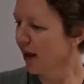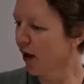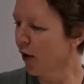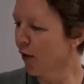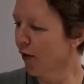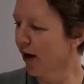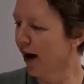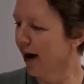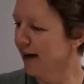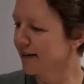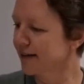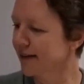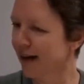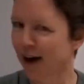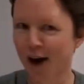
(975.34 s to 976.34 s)
All right,
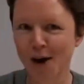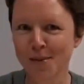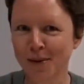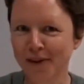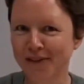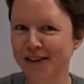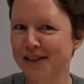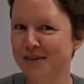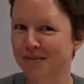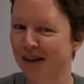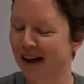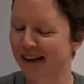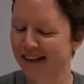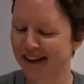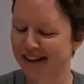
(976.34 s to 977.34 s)
I hope I've
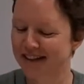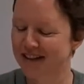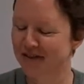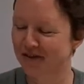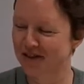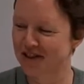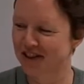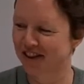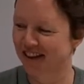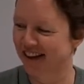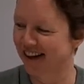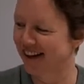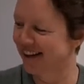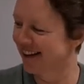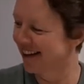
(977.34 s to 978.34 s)
explained that
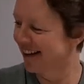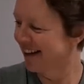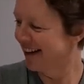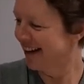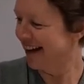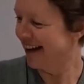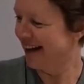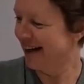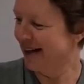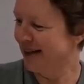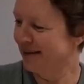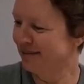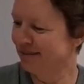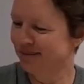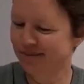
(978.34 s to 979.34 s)
sufficiently.
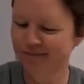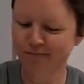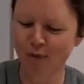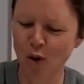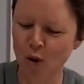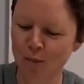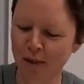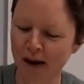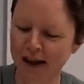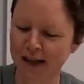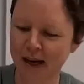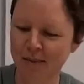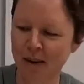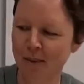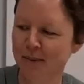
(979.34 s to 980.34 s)
More might
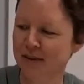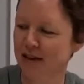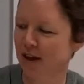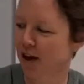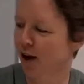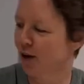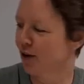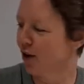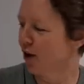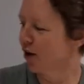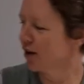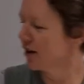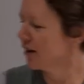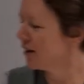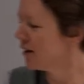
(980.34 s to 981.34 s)
come up as I go
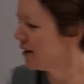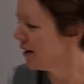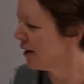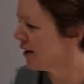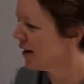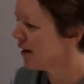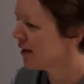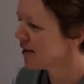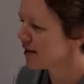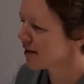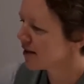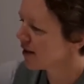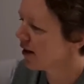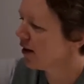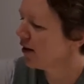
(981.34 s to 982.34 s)
along.
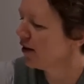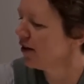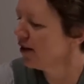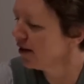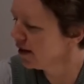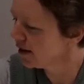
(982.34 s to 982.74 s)
So,